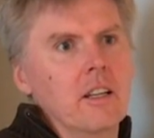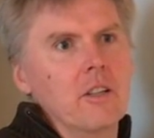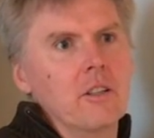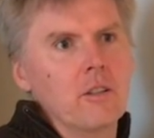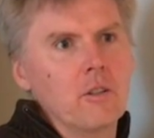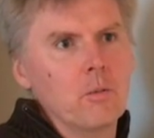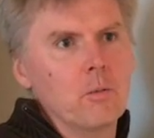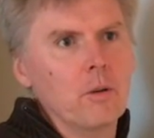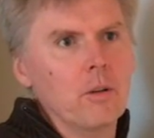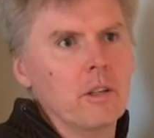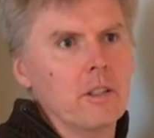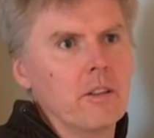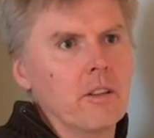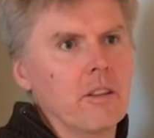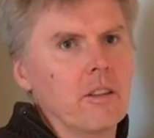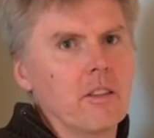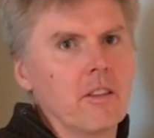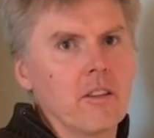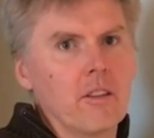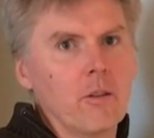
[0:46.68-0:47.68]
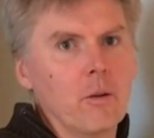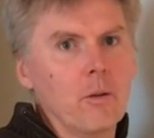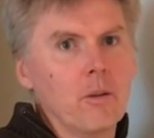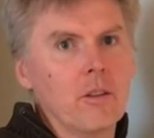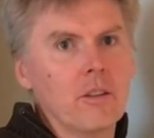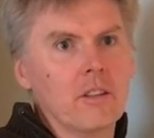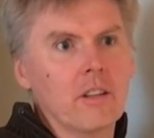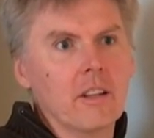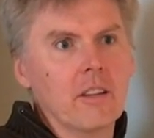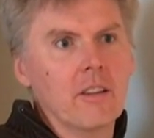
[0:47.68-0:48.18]
towards the
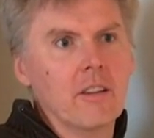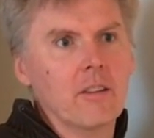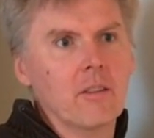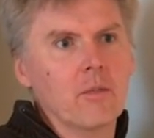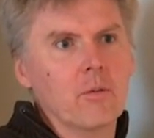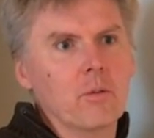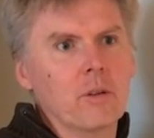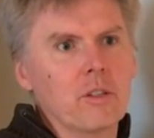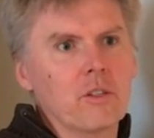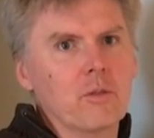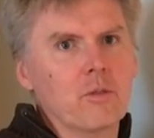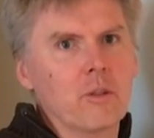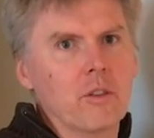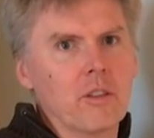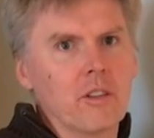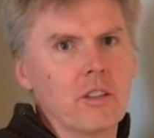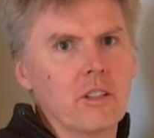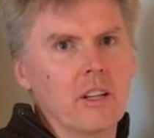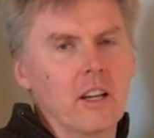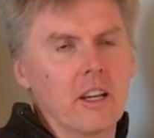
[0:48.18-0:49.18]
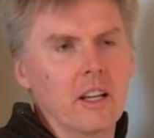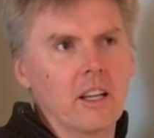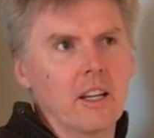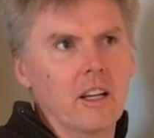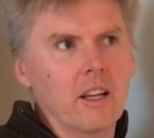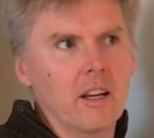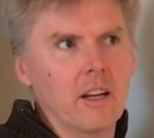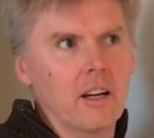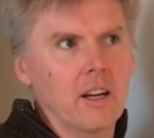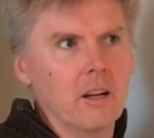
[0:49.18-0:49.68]
solstice, which was the day
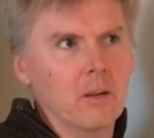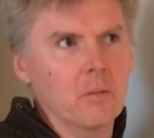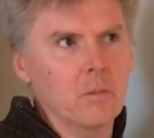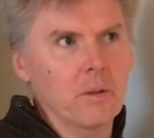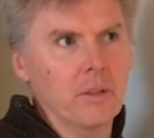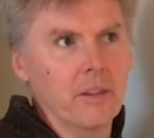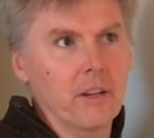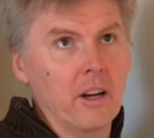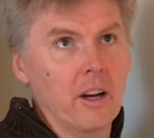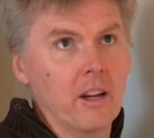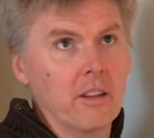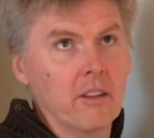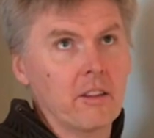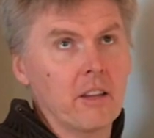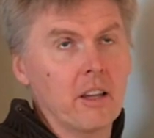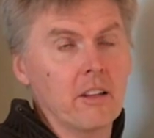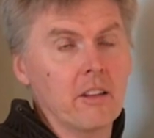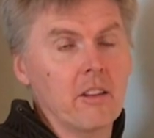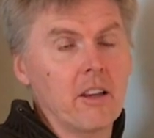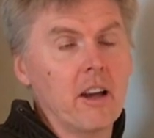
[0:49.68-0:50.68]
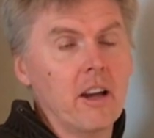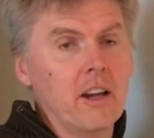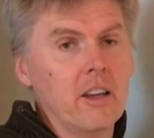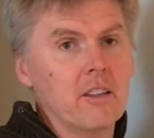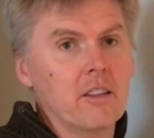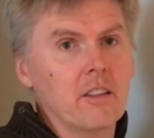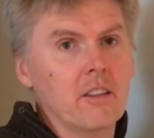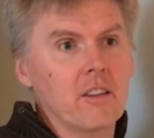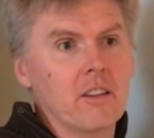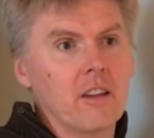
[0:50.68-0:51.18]
when the sun is
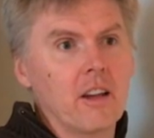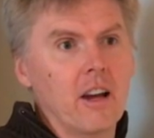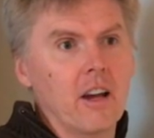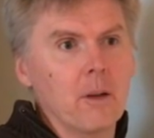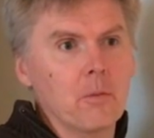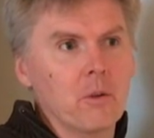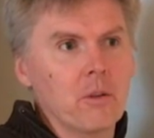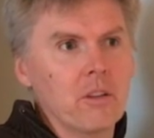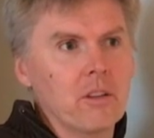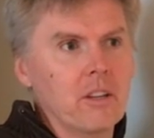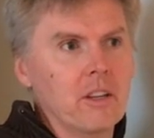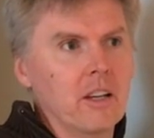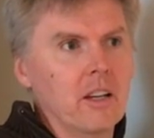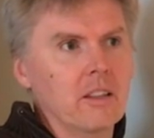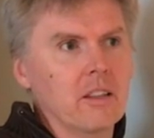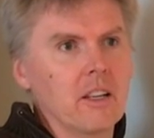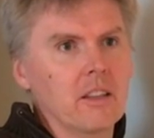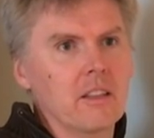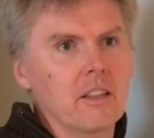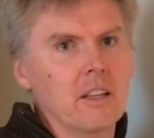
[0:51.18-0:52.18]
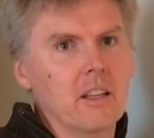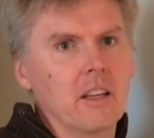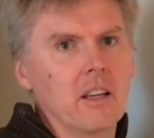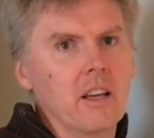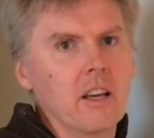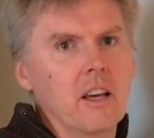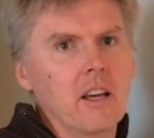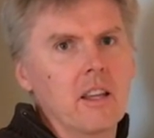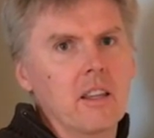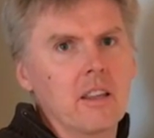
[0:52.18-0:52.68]
highest in the sky, we're seeing that the
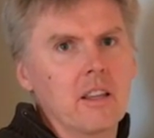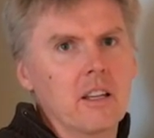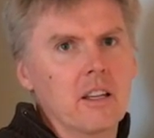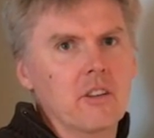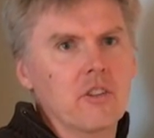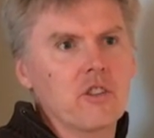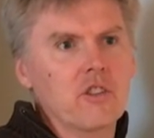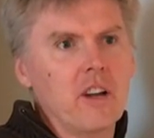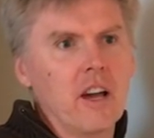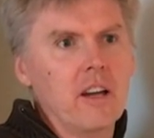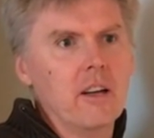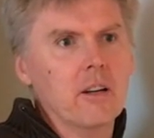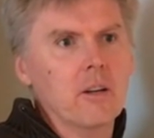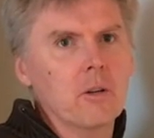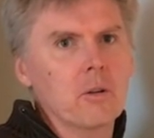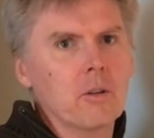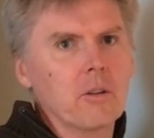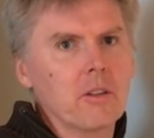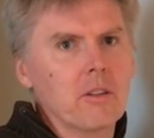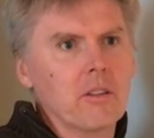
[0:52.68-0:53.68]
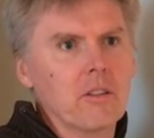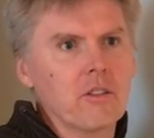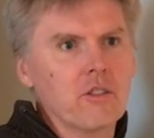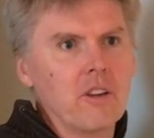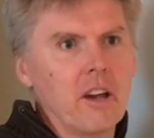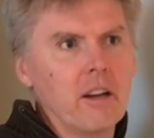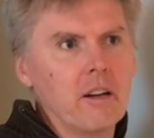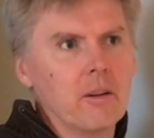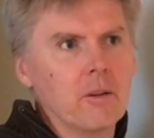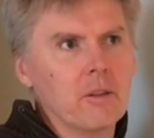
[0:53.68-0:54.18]

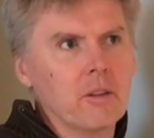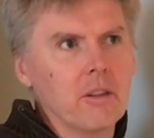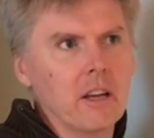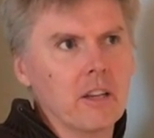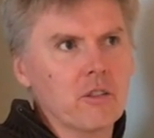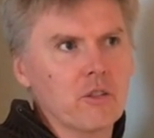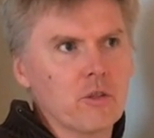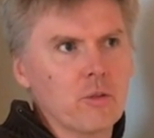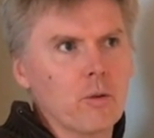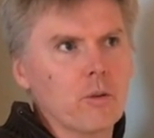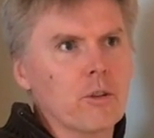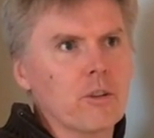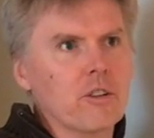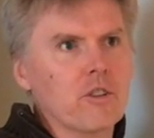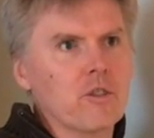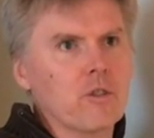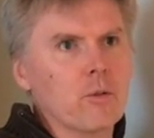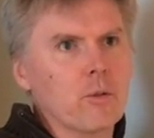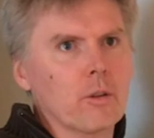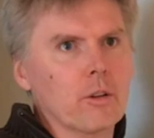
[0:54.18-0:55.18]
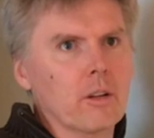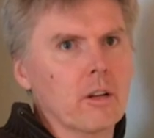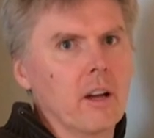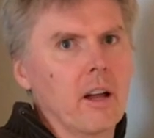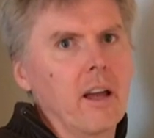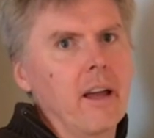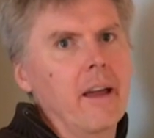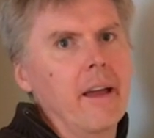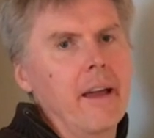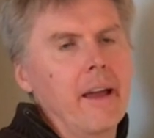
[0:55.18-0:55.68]
shadows get shorter and shorter
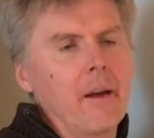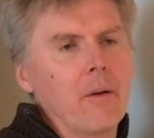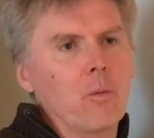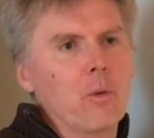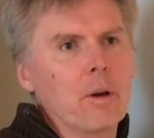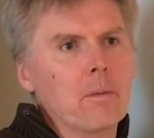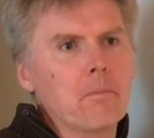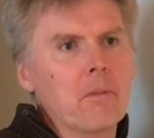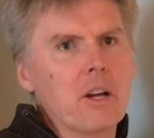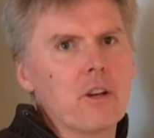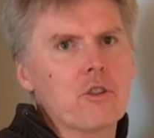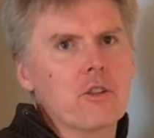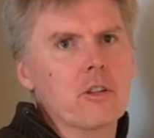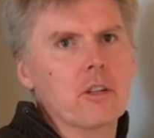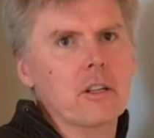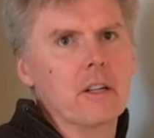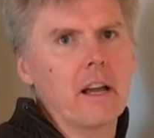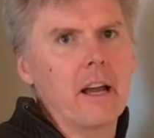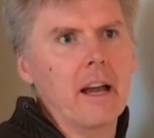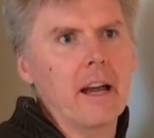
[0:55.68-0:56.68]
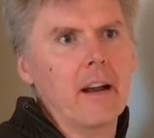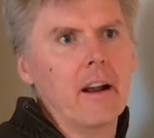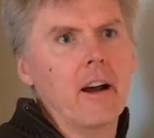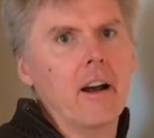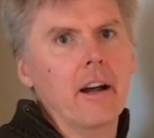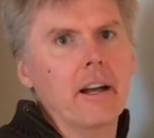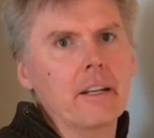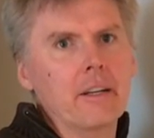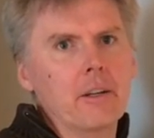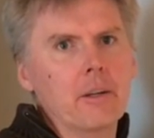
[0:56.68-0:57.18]
when measured at
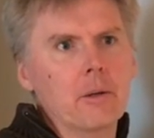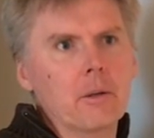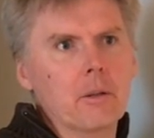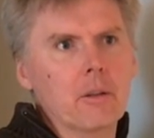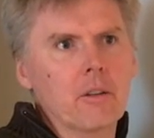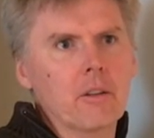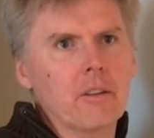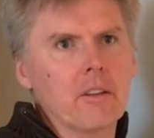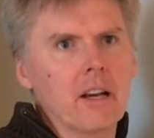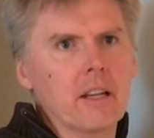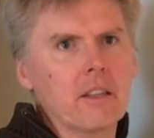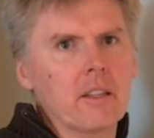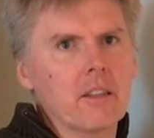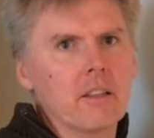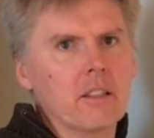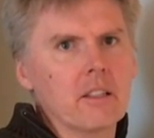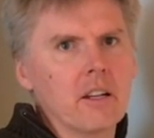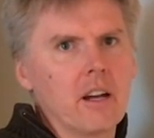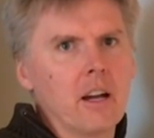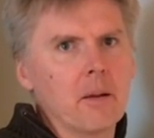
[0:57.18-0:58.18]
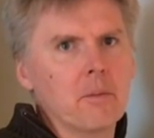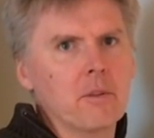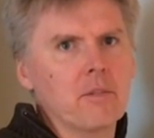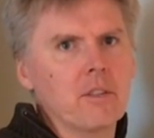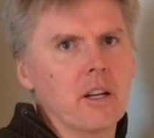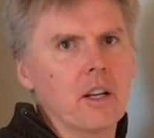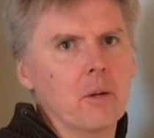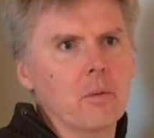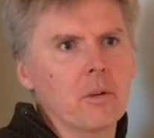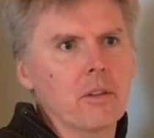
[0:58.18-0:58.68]
high noon. So that's the time of
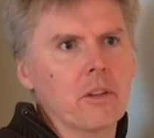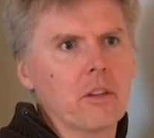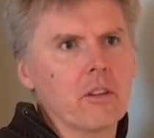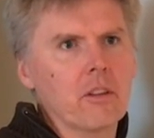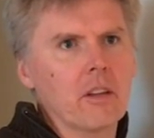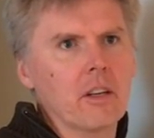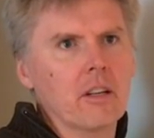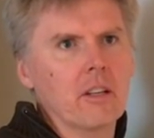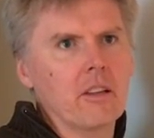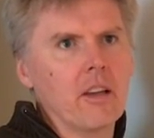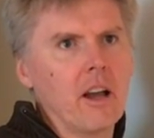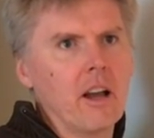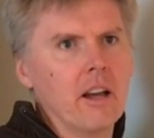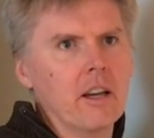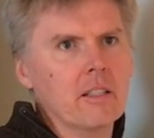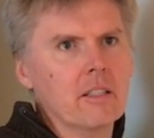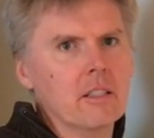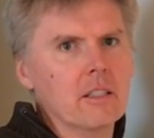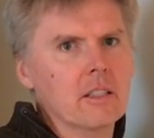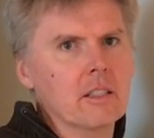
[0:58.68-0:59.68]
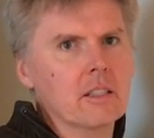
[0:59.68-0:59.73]
day when the sun is highest in the